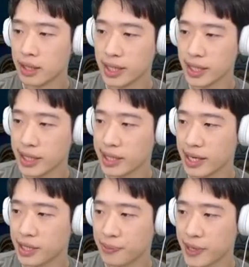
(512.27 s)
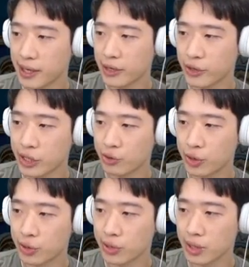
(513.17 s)
these HP increase
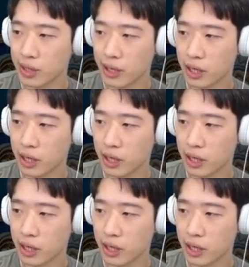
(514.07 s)
runes.